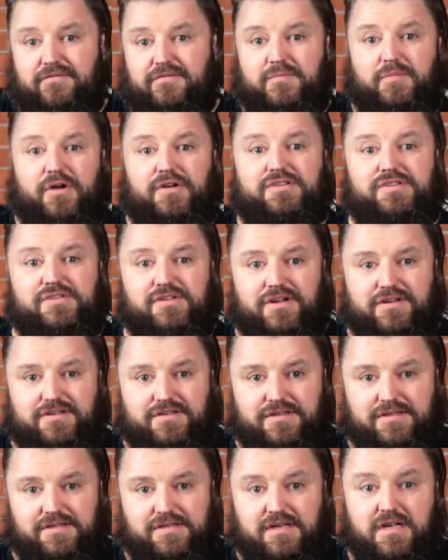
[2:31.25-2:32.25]
for most
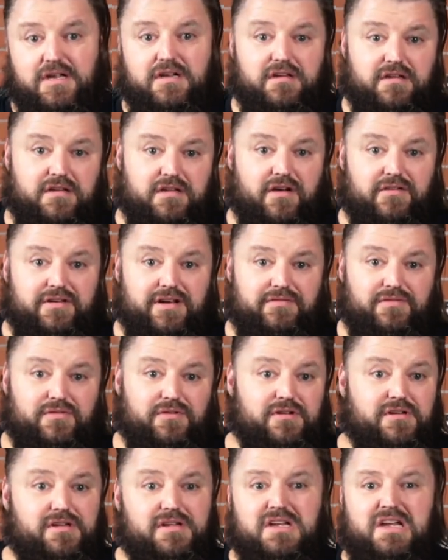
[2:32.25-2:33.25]
searchers. Go and have a
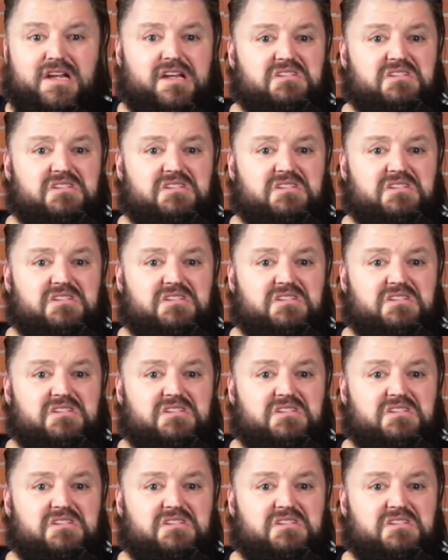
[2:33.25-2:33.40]
look.